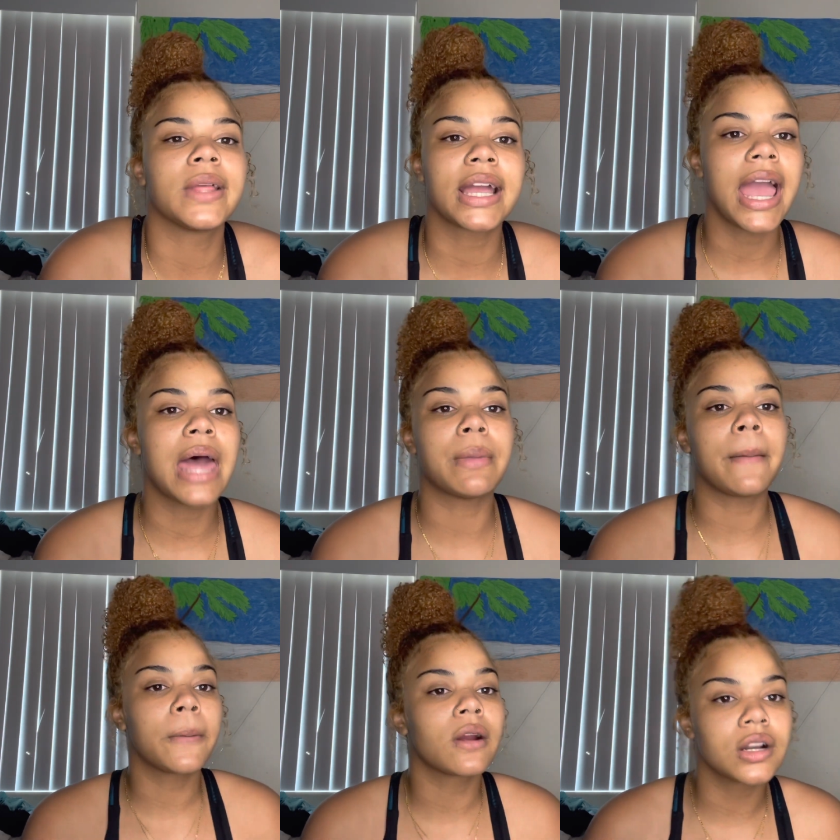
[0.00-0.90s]
Like I had my
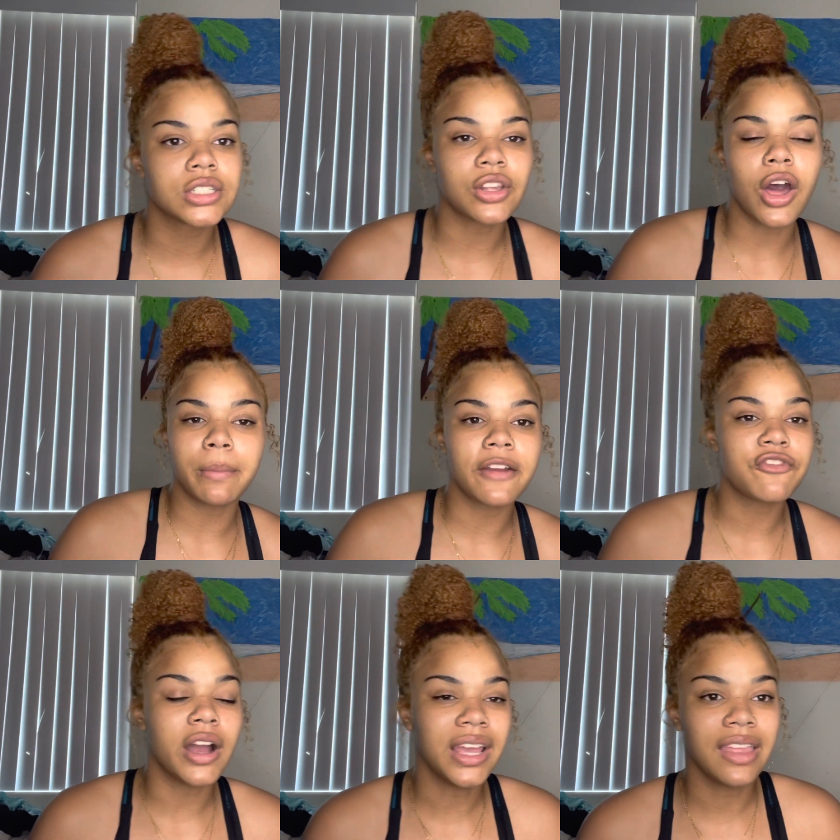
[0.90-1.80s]
purse on my
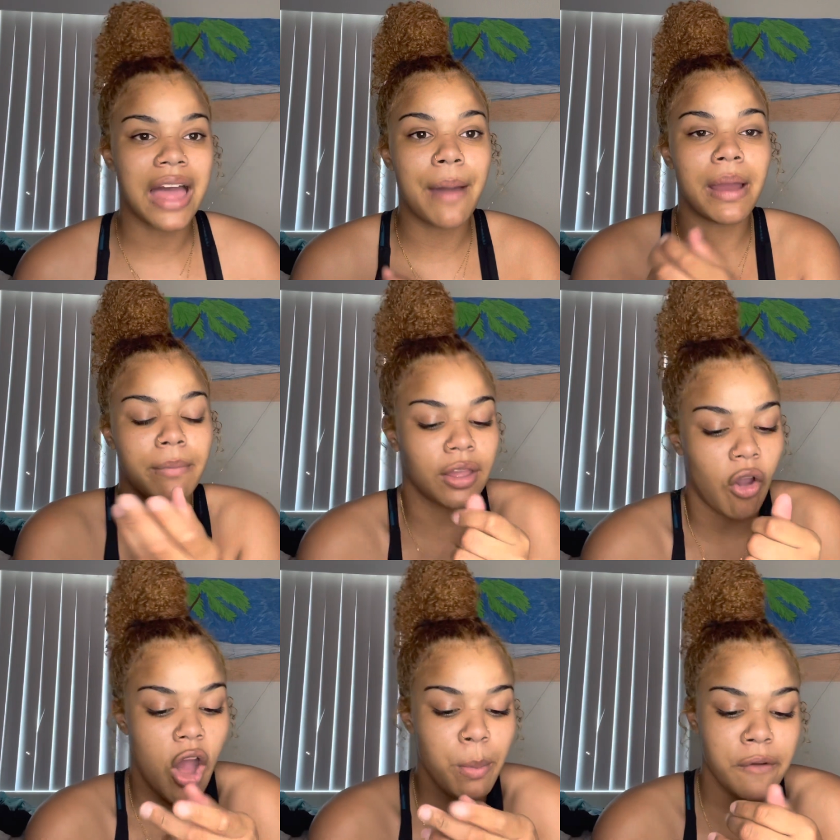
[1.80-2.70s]
fucking lap. I'm like
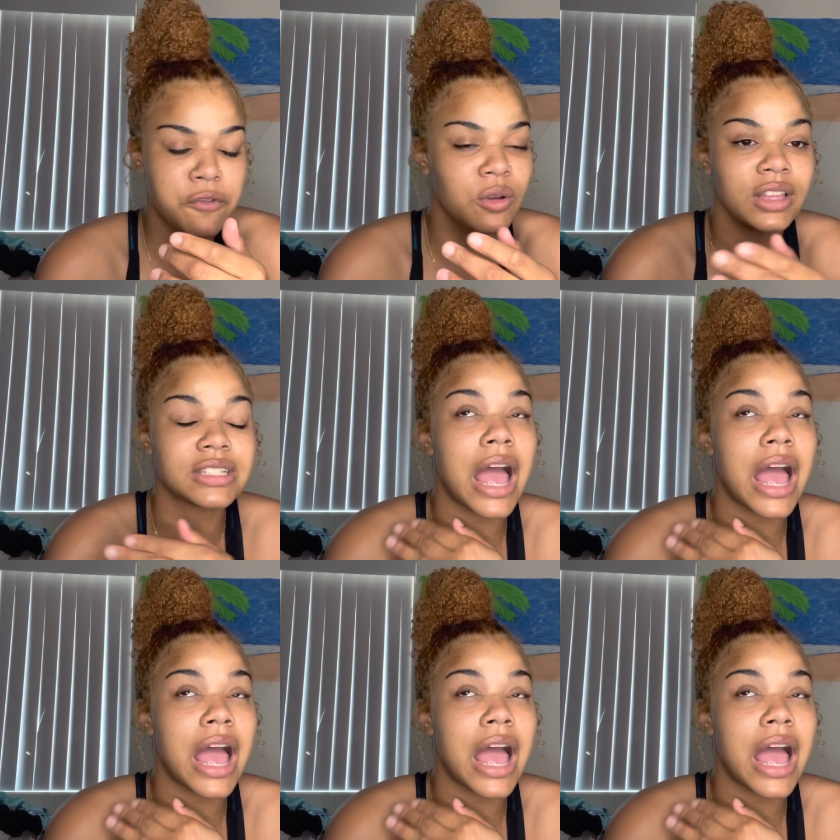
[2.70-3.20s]
on my phone.